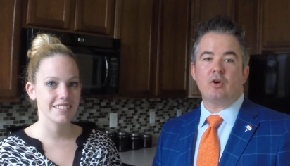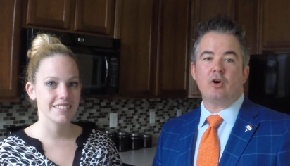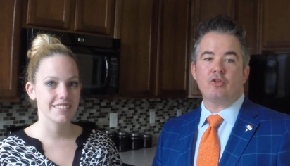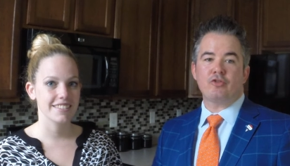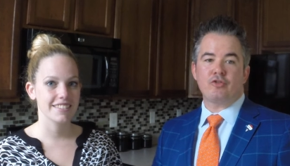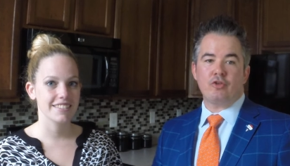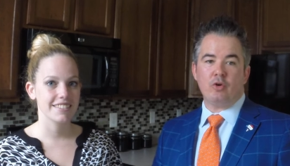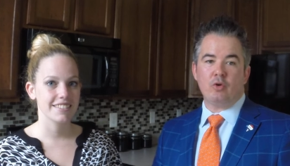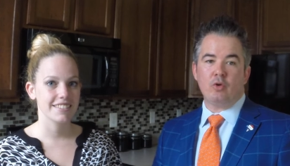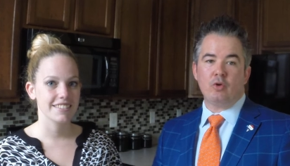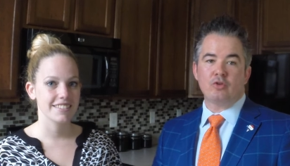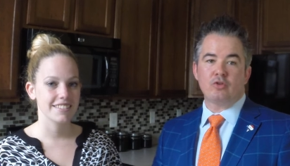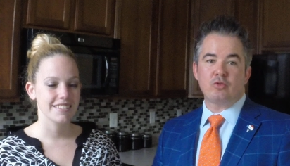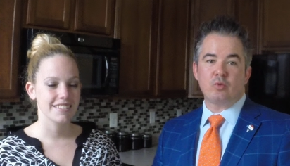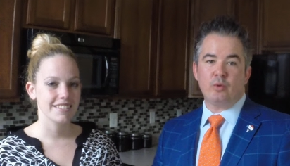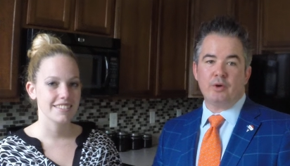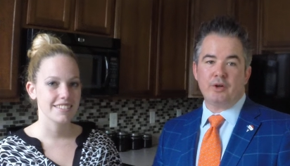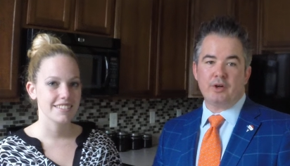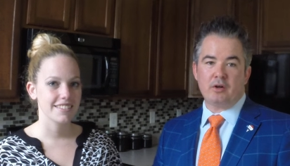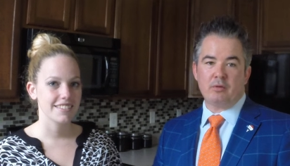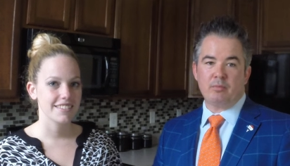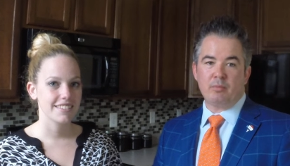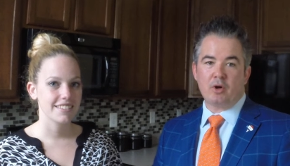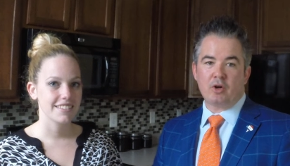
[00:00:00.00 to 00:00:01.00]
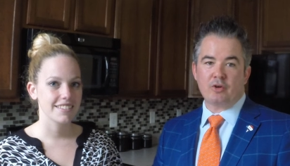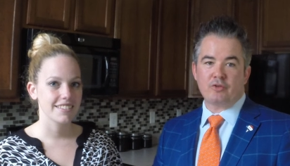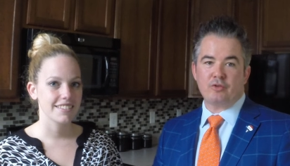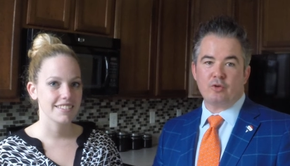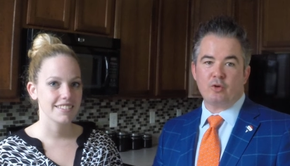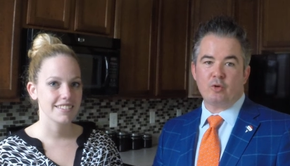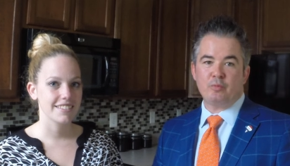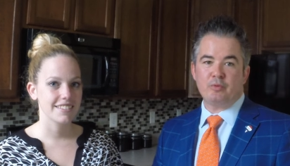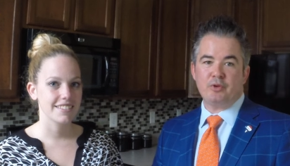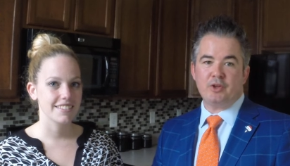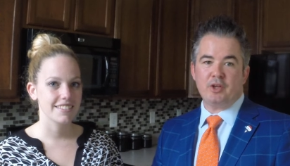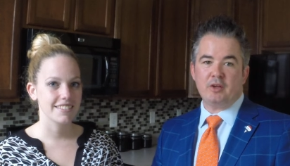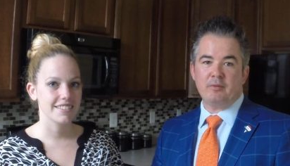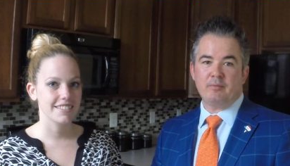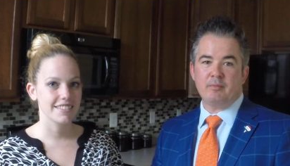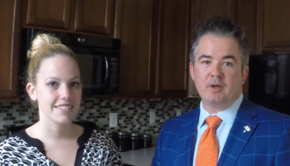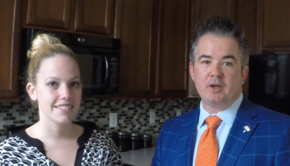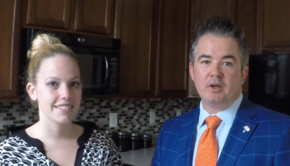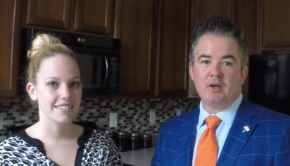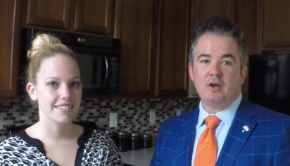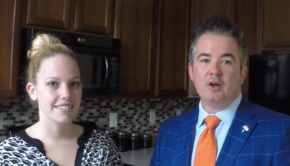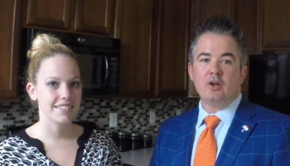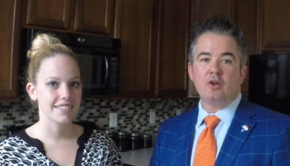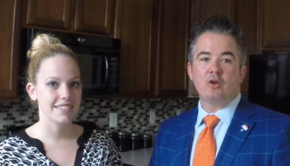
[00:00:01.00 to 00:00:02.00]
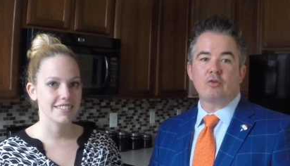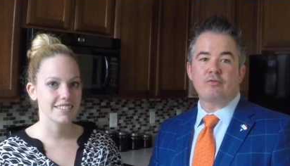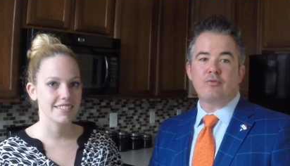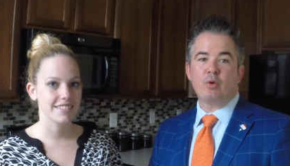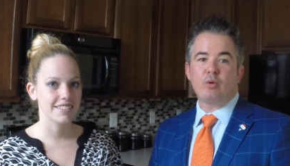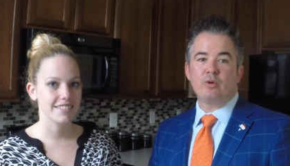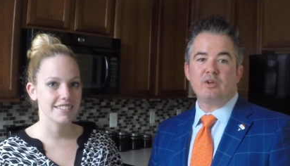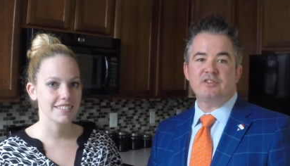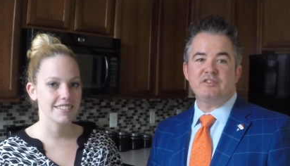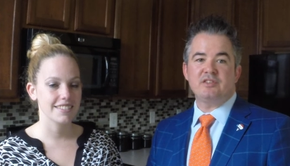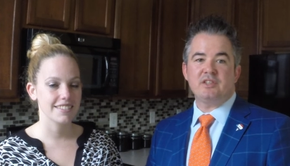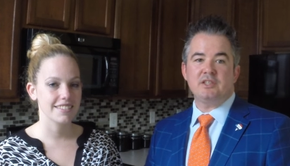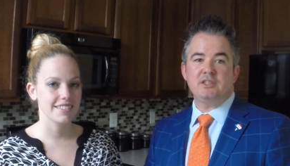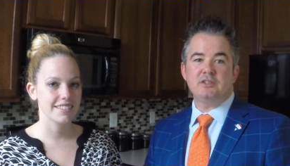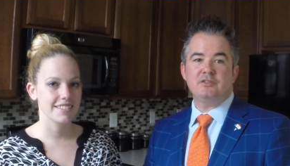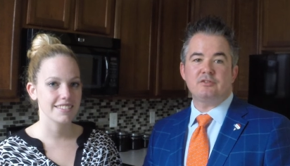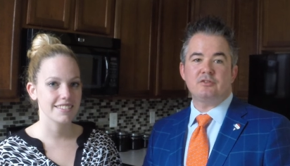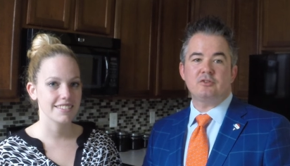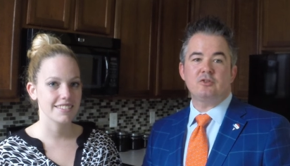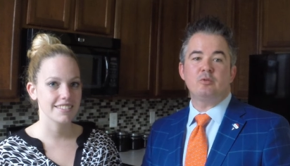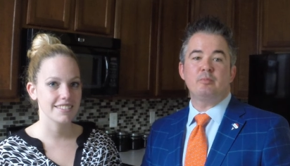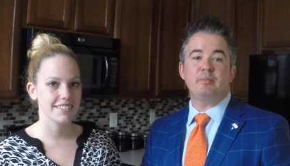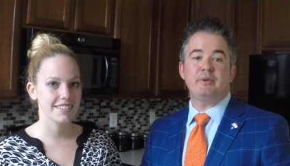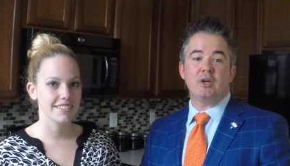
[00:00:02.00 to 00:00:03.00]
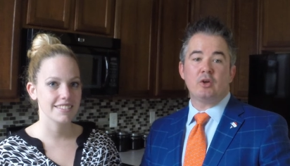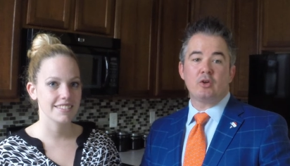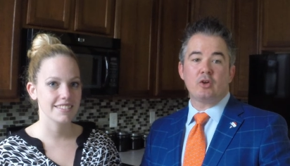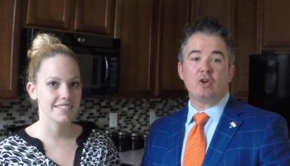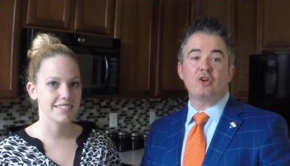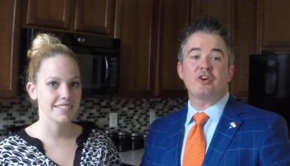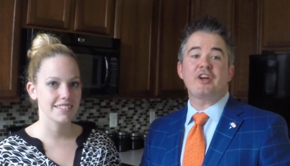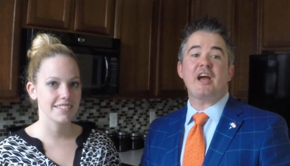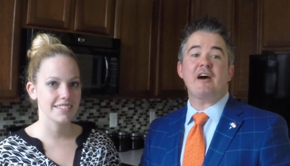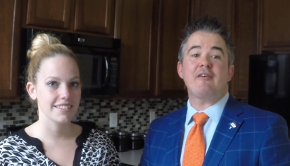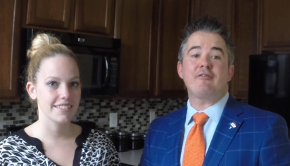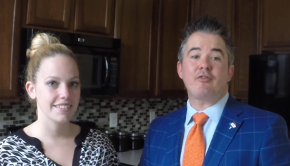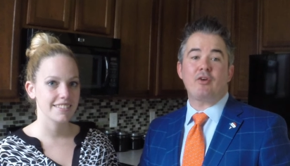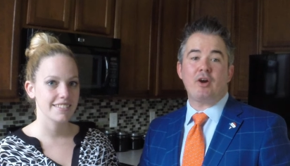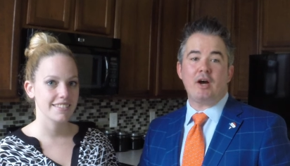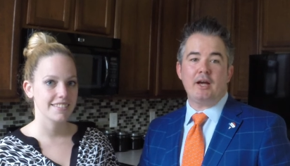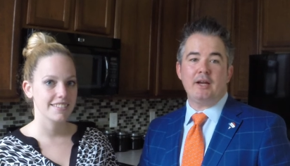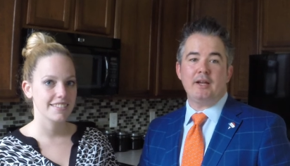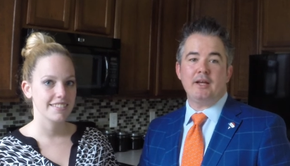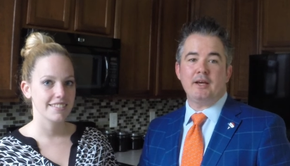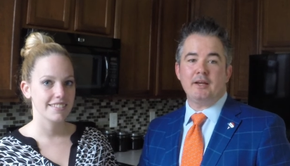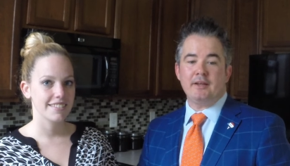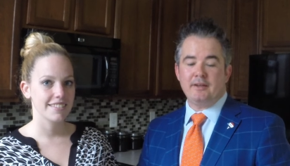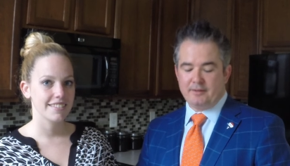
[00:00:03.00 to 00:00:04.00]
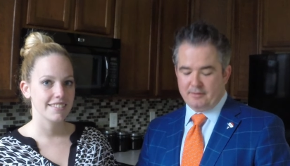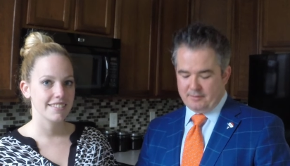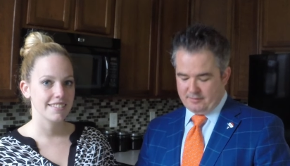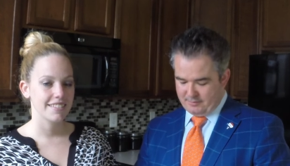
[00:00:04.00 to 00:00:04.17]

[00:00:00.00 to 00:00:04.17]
Speaker 1: also on Twitter, Mark's Home Team. Look forward to seeing you soon. Be on the lookout Friday.